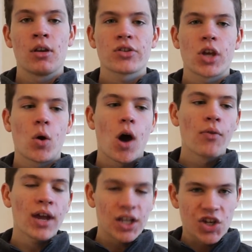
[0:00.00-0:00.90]
So
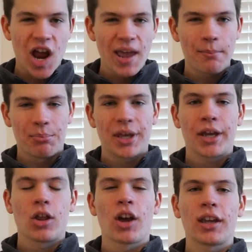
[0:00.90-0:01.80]
unlike giant,
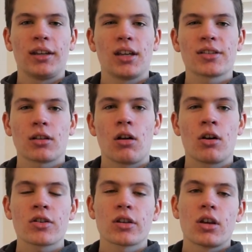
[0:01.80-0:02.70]
big, clunky
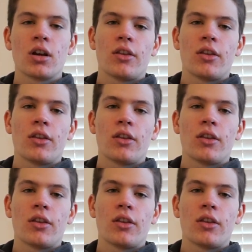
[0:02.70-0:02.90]
DSLRs,